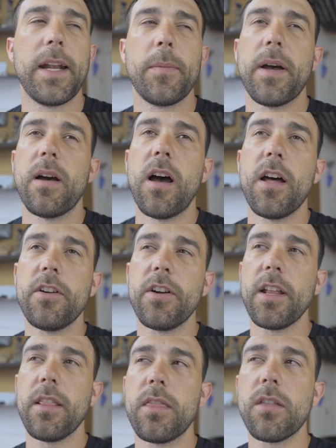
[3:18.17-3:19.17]
at about
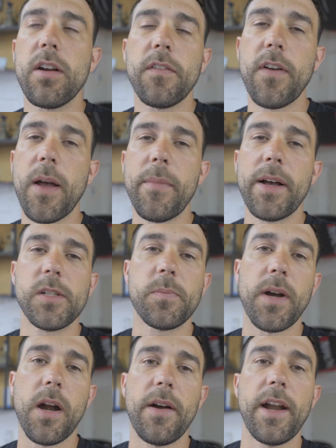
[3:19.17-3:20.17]
135 miles
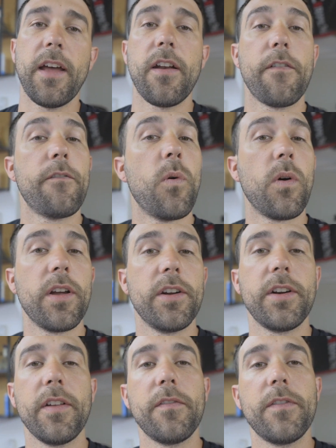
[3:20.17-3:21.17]
per hour at a
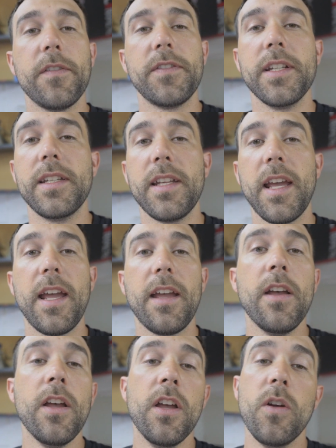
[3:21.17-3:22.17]
450
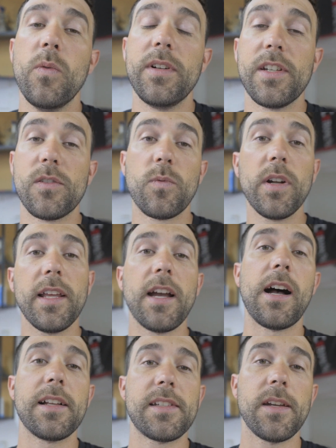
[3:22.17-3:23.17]
DA, which is really
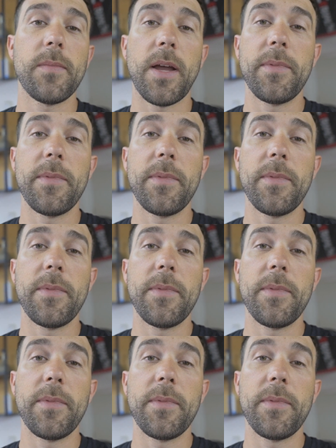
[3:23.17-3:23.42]
awesome.